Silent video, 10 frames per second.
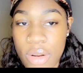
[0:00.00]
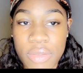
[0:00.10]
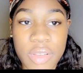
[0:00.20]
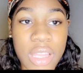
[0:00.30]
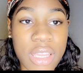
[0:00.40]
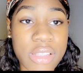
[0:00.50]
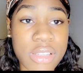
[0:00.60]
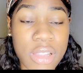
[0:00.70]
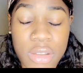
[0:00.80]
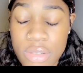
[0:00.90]
I don't feel like it's
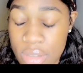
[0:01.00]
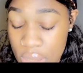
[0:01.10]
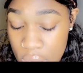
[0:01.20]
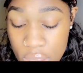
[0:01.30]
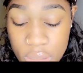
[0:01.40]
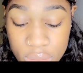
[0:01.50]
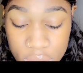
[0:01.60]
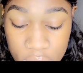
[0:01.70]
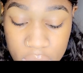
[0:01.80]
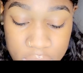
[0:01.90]
close.
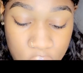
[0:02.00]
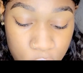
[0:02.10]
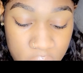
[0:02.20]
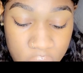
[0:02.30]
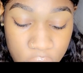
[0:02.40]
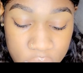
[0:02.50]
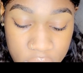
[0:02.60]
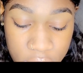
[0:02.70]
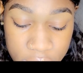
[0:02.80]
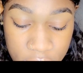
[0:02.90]
It's gonna be close
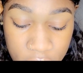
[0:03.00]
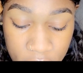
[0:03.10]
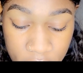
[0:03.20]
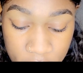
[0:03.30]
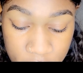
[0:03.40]
enough today.